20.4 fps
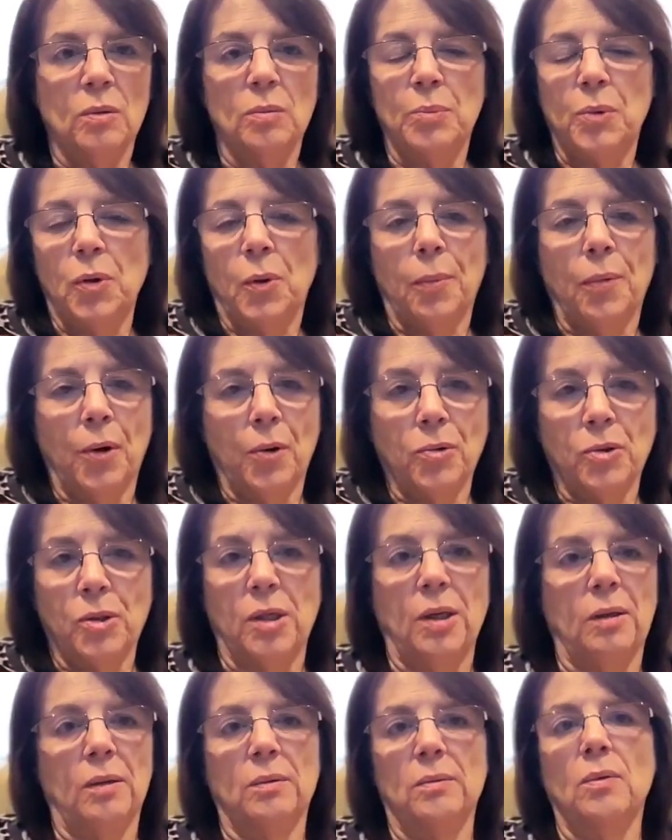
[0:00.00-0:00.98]
Pure
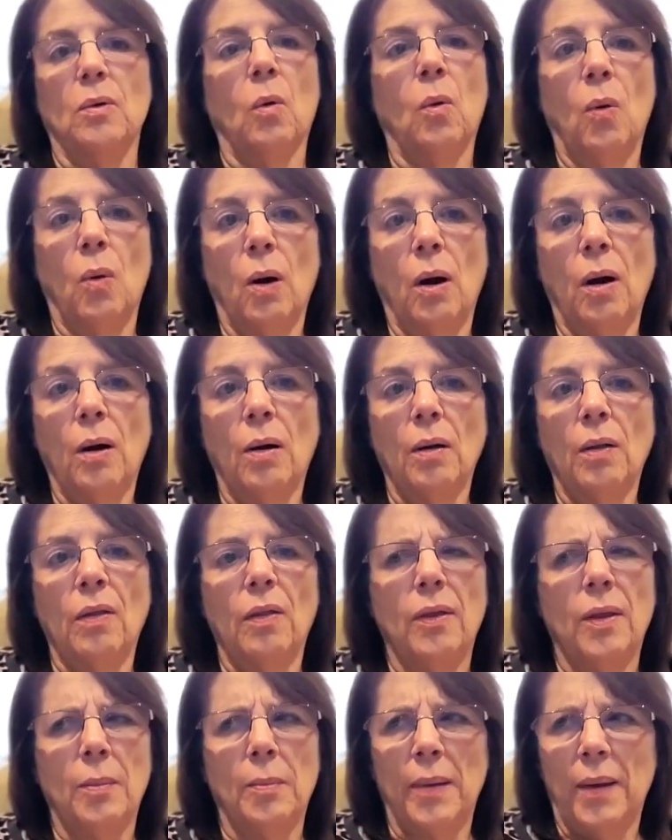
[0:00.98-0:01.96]
Protein or
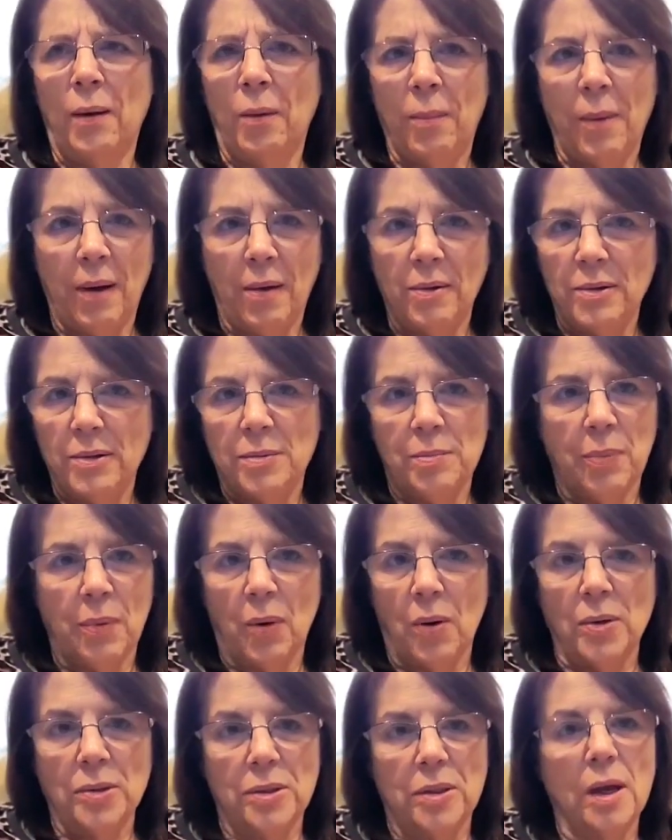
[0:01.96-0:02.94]
the Bear Bells
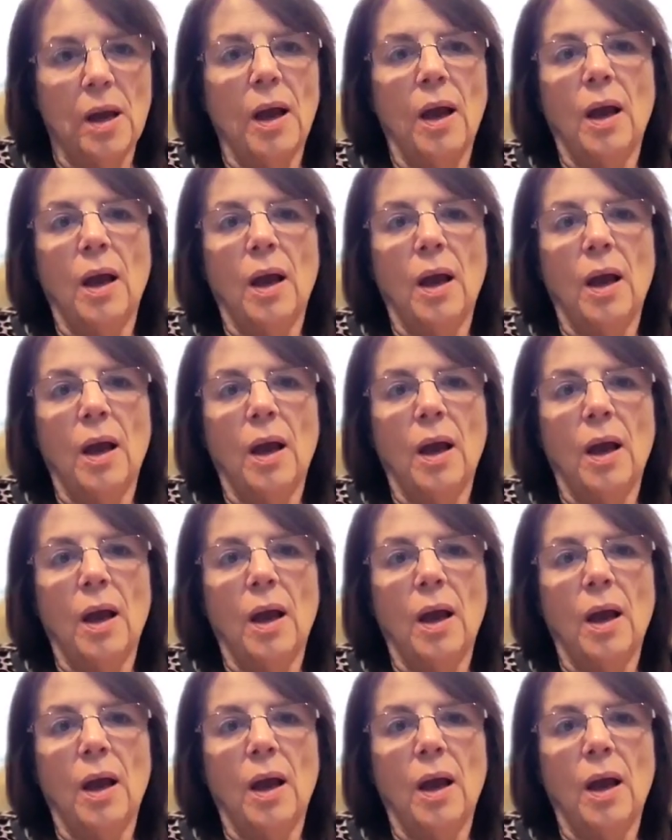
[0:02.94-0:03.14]
bars.